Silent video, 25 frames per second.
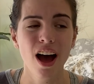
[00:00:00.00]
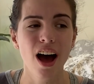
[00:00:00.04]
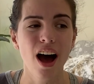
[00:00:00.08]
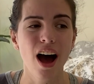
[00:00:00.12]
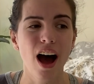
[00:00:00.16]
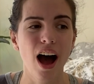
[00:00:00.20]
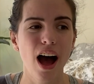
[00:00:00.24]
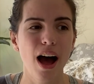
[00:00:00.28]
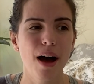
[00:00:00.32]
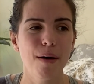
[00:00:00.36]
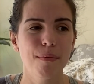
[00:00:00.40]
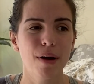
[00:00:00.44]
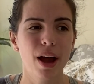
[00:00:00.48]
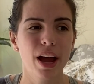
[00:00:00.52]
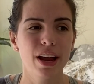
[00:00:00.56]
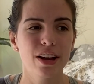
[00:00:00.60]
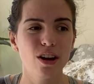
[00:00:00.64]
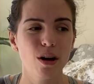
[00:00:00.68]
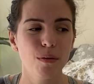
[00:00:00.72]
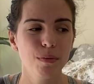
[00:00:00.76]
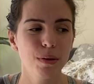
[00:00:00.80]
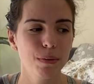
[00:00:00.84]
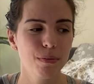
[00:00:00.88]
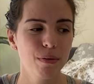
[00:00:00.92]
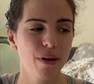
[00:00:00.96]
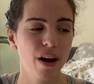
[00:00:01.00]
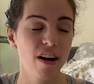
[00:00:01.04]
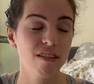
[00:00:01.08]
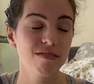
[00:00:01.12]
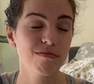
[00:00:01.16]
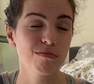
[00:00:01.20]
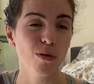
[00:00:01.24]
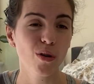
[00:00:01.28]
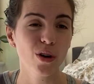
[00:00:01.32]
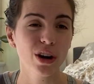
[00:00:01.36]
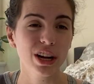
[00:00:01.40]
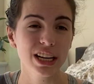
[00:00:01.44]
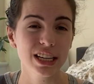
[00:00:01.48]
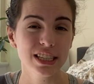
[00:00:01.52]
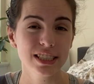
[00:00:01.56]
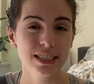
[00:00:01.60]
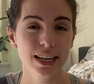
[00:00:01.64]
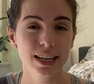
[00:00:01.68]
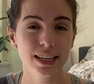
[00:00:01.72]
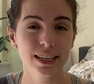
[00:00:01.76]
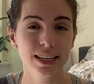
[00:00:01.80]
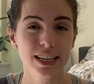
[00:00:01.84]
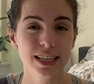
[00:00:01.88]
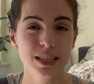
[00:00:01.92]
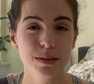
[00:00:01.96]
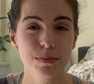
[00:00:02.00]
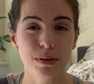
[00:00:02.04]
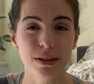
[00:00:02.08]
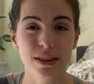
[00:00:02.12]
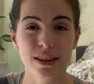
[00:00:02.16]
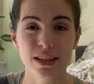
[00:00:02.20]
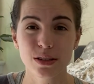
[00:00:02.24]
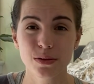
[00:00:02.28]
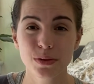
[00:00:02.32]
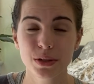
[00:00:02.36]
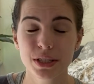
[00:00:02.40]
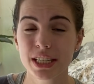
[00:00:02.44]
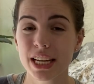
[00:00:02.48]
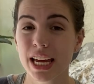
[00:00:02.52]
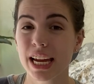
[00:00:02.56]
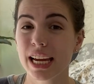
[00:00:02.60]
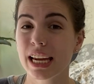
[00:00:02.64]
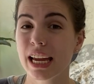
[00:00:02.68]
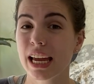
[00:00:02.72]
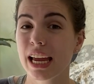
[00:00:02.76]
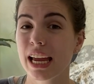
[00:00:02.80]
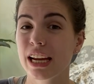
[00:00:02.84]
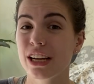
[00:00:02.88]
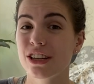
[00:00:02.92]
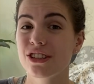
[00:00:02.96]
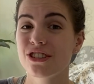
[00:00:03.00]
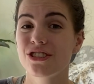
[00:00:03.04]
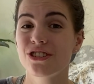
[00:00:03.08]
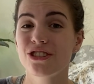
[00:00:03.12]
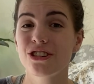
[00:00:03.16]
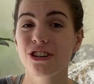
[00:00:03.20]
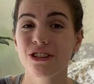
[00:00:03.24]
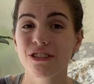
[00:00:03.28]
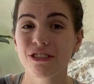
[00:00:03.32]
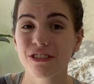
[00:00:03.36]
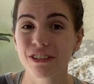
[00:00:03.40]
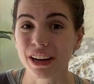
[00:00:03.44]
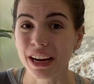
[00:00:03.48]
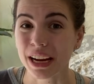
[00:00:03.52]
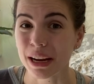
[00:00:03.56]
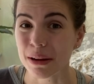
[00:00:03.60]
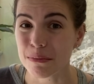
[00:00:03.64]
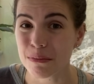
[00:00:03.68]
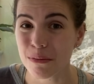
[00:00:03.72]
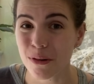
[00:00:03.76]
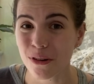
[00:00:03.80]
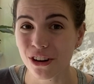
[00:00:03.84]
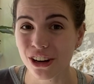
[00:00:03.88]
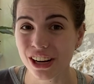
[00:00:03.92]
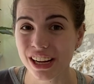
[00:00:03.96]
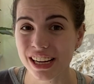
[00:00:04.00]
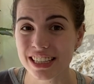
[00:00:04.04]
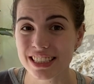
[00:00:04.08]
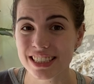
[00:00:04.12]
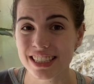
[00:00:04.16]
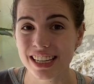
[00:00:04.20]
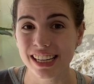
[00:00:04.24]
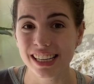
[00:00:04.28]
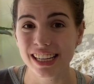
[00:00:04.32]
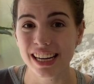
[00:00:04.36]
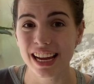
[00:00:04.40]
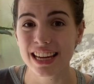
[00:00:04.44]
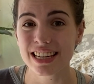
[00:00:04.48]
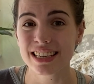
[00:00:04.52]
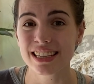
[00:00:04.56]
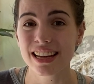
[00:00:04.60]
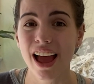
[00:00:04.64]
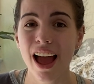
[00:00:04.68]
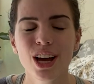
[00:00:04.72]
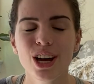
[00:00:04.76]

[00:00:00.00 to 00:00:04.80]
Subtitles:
I know people have morning sickness, but this was like extreme morning sickness.